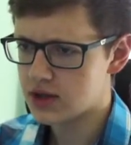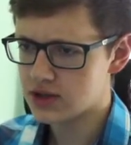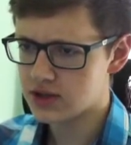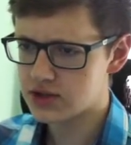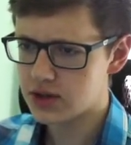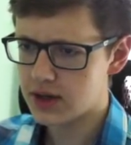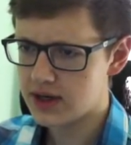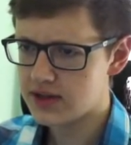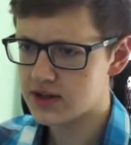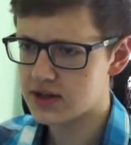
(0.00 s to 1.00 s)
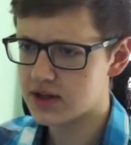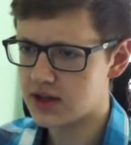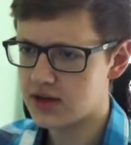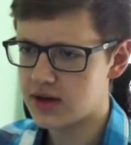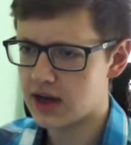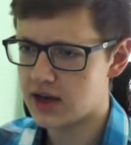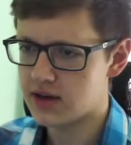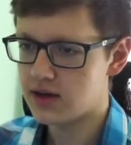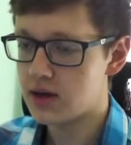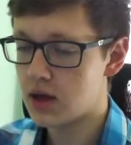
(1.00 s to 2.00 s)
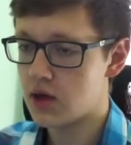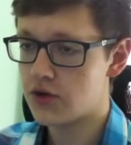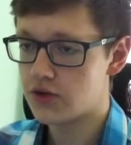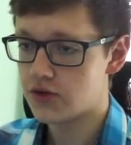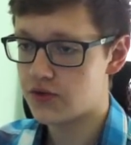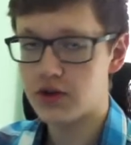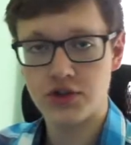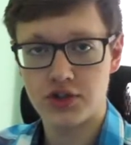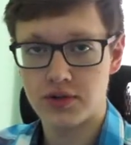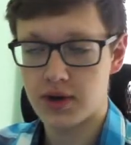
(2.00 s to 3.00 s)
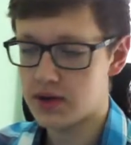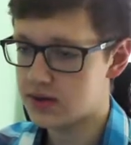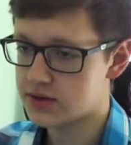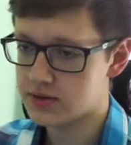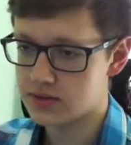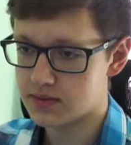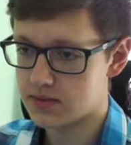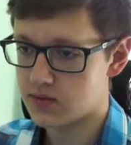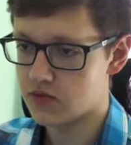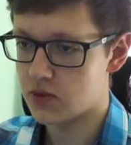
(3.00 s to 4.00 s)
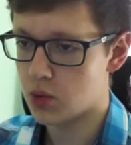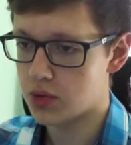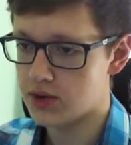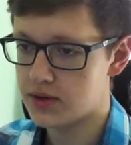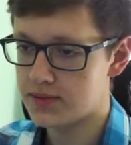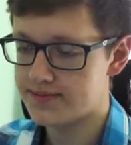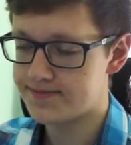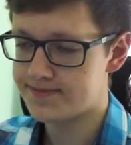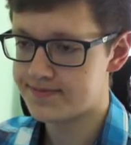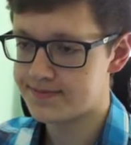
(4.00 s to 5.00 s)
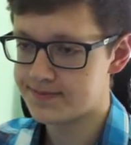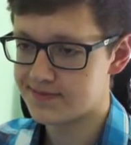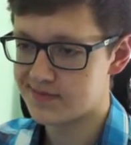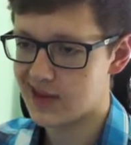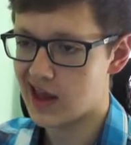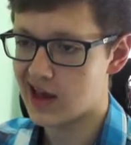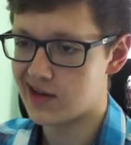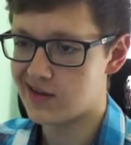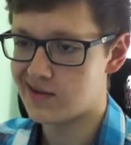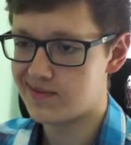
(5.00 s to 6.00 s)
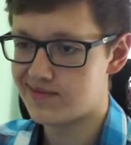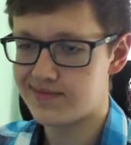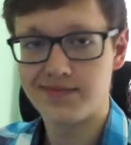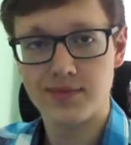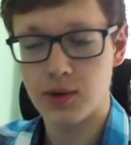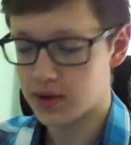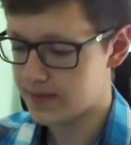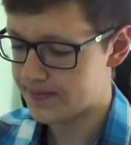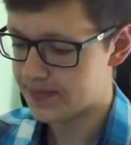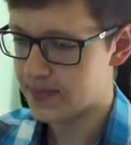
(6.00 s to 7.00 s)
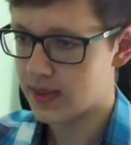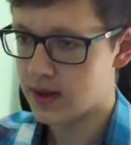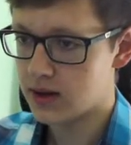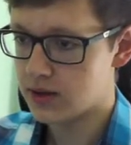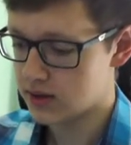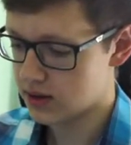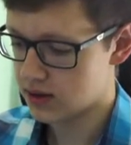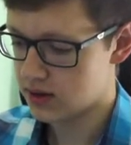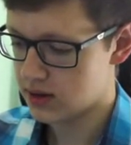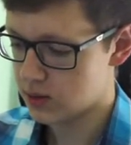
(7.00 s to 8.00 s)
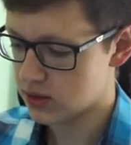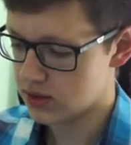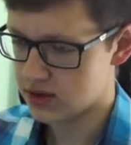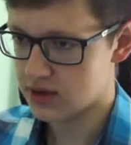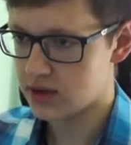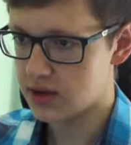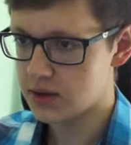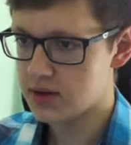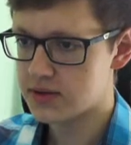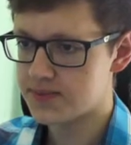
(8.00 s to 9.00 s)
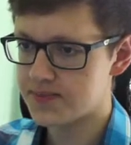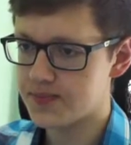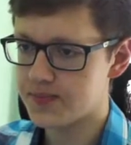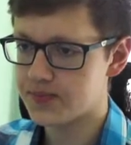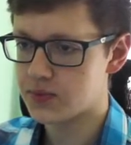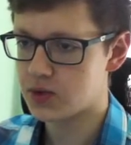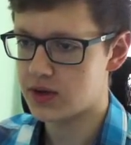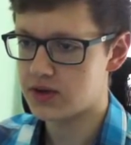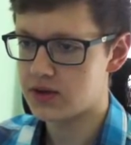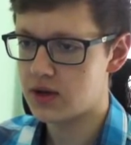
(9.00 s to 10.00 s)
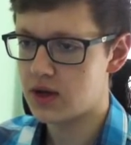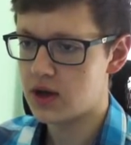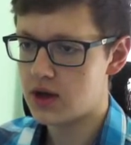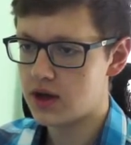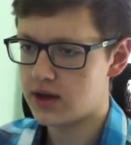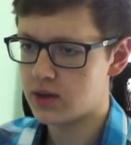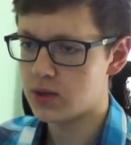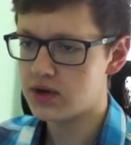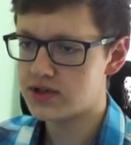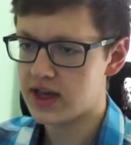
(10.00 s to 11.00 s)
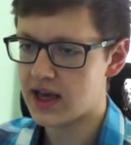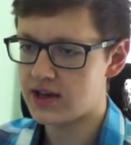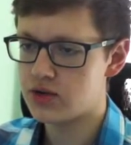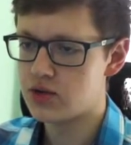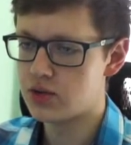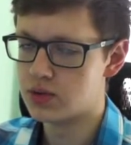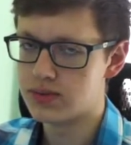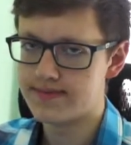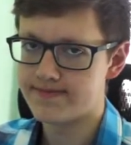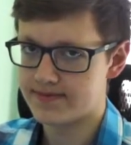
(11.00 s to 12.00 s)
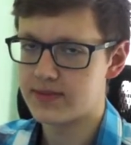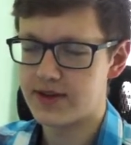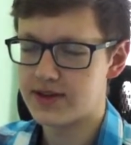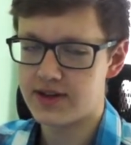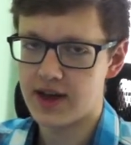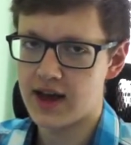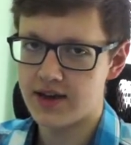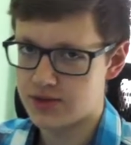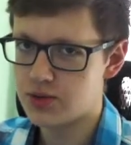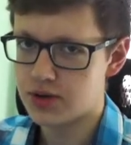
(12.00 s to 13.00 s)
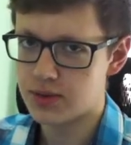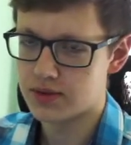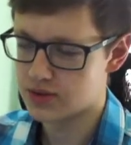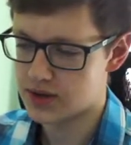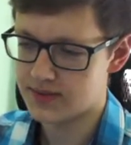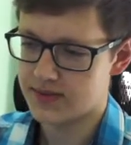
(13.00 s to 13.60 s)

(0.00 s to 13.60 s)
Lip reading: So let's go ahead and declare a function, okay? Let's void add, okay? And we're going to declare it. Great. Now what does add do? It's gonna add two numbers, right?